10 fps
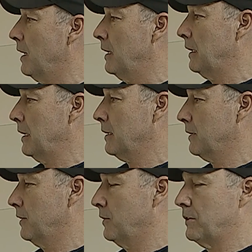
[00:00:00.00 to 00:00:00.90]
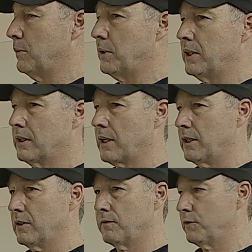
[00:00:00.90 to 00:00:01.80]
I like there to be a
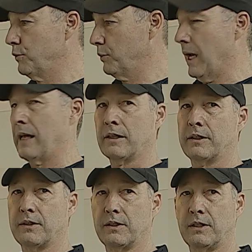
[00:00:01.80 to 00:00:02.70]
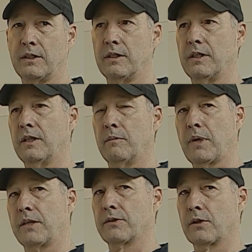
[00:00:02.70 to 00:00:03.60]
kind of duality in
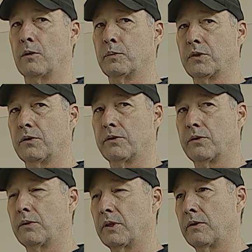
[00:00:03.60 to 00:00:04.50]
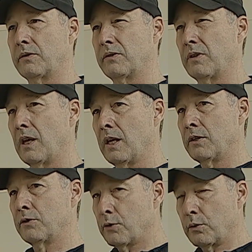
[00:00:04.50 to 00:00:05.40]
my sculpture. So there's
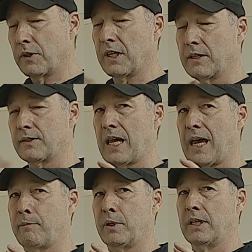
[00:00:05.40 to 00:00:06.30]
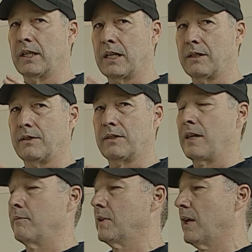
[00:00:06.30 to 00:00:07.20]
two things happening at the
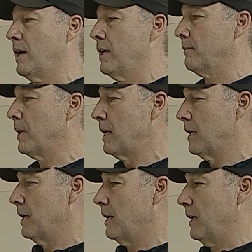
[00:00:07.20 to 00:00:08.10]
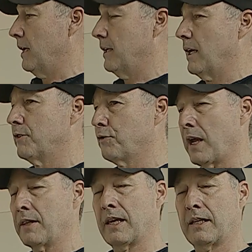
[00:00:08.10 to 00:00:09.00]
same time. And I
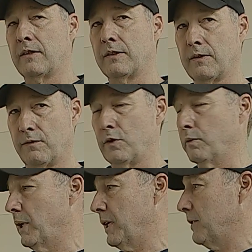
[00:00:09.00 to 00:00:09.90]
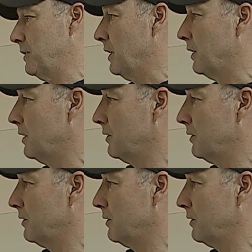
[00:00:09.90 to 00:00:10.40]
tried that in different ways. In